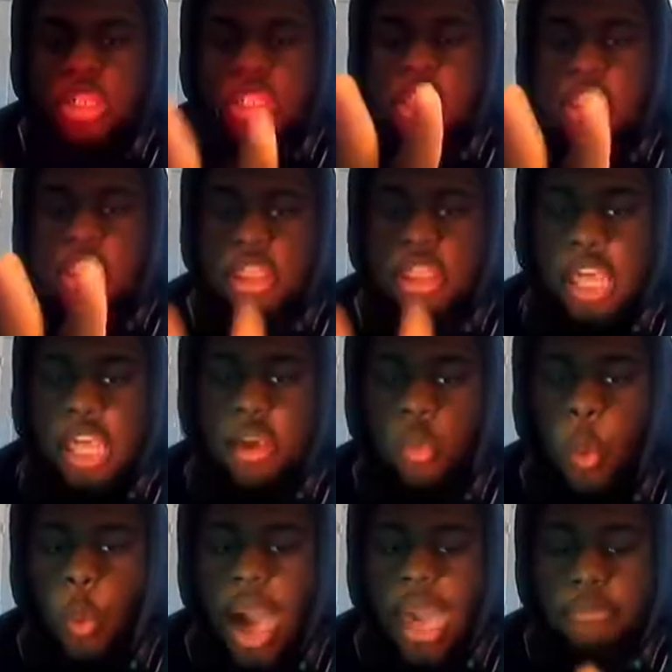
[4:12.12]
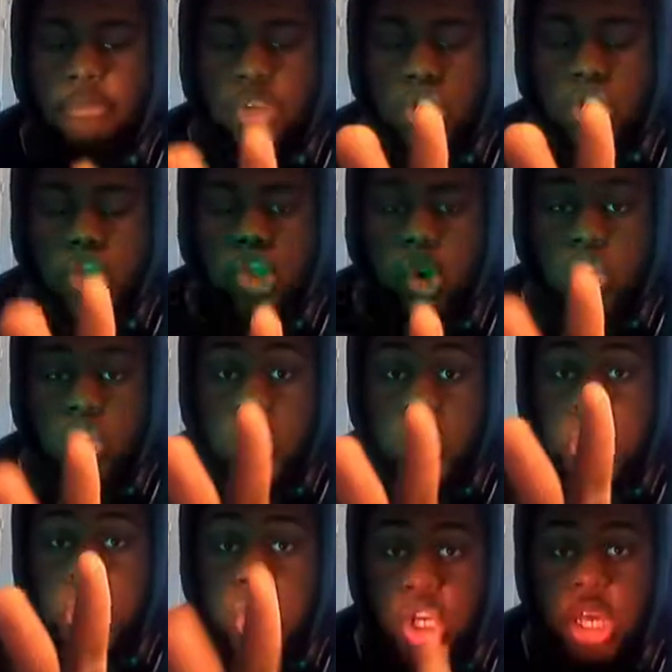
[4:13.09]
the thing why I'm so
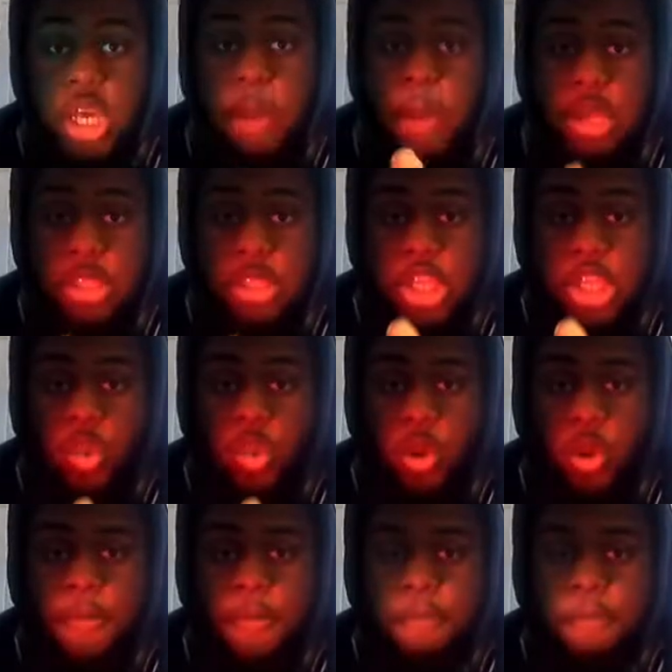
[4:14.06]
shook about this one.